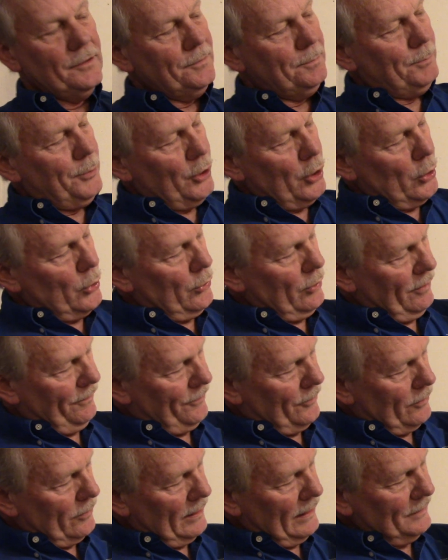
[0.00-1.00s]

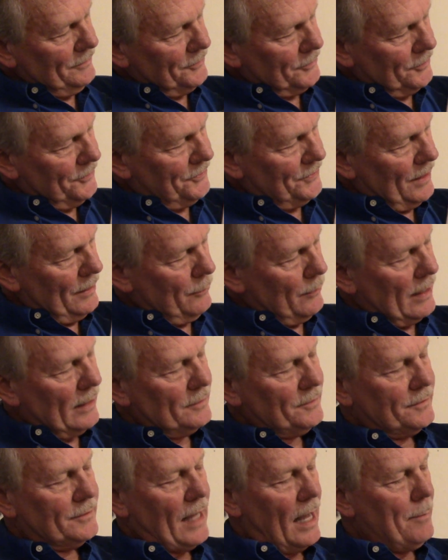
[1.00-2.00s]
beautiful. Easter
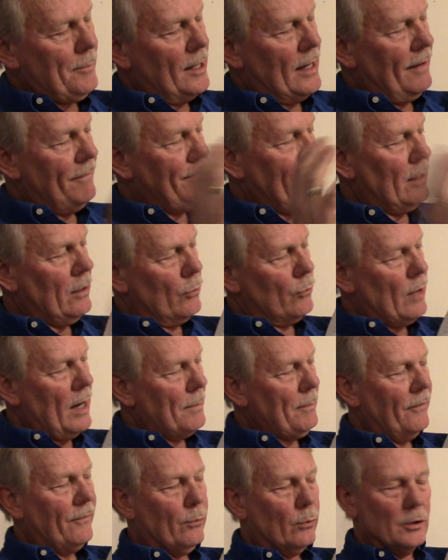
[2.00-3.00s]
sunrise diamond. I found it
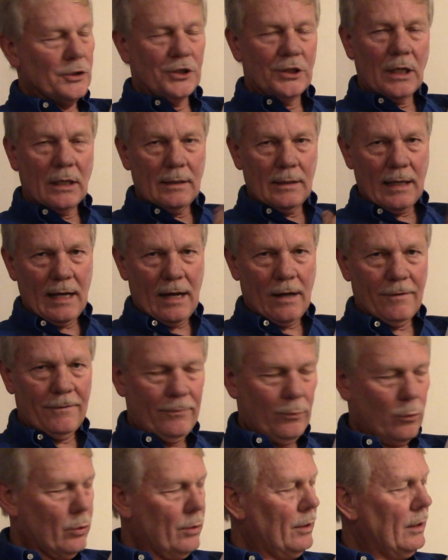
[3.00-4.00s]
right before shutting down
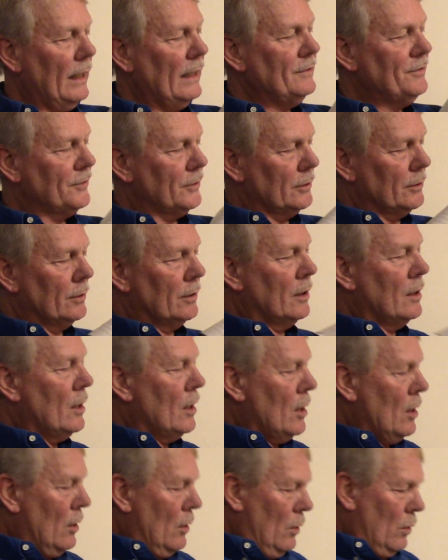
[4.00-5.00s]
for Easter
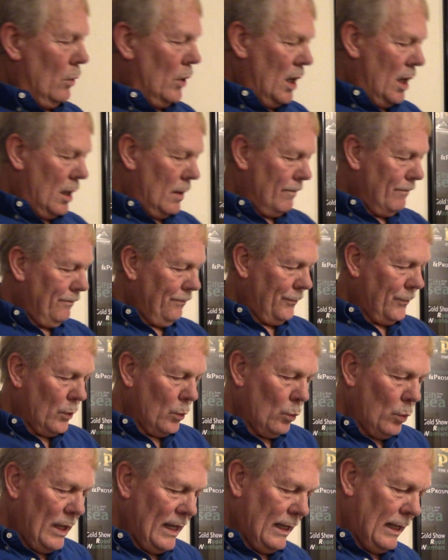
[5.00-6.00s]

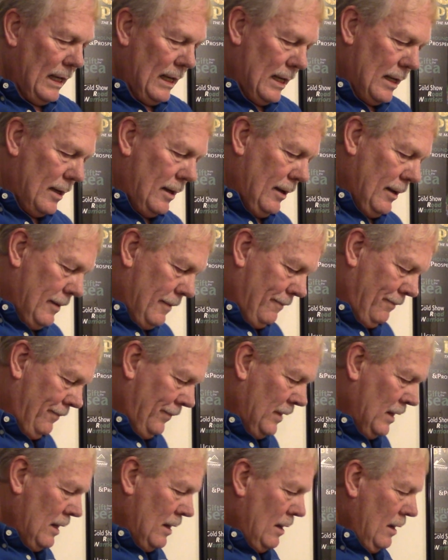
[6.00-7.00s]
weekend.
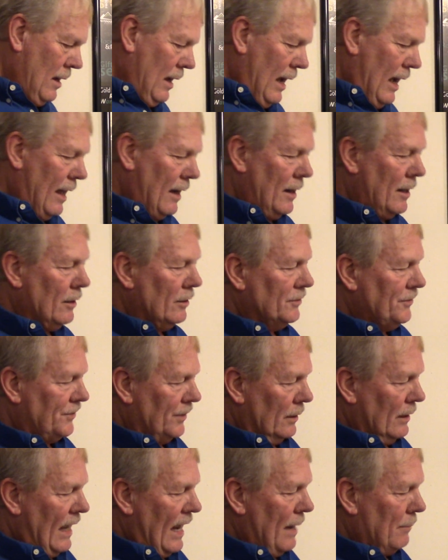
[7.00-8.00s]
And here's the
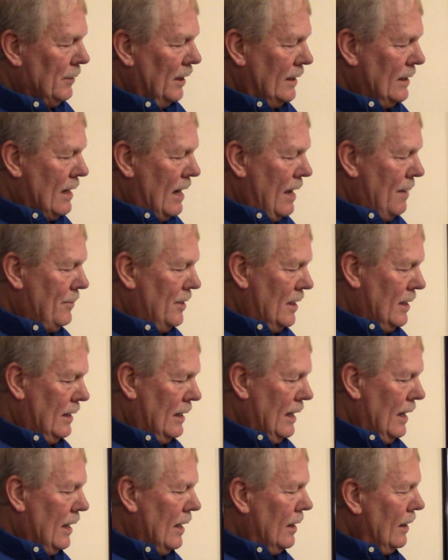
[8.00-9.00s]
Lamley diamond
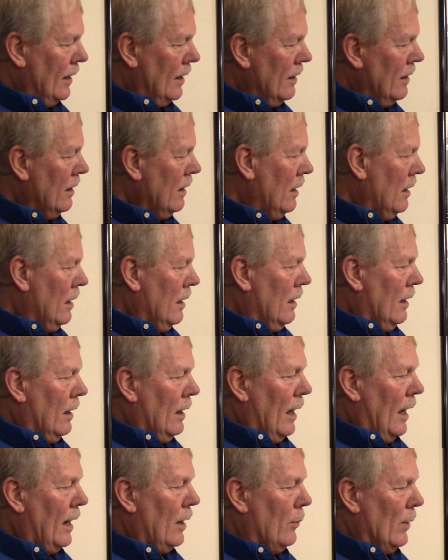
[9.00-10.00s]
again. And
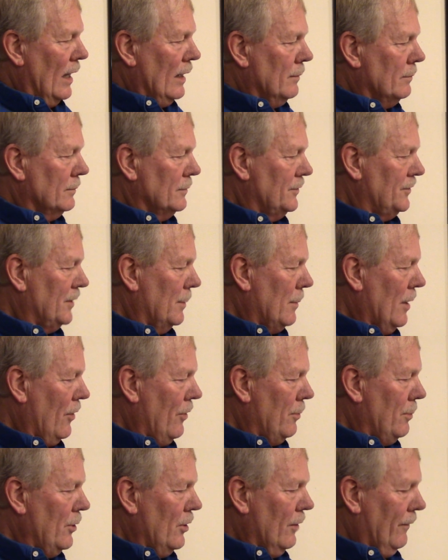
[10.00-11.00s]
anyway, some
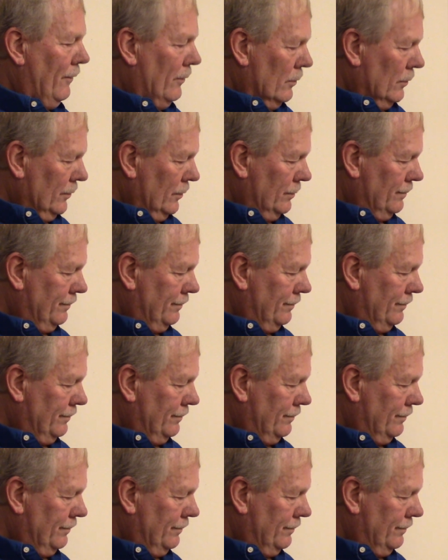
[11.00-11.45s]
other beautiful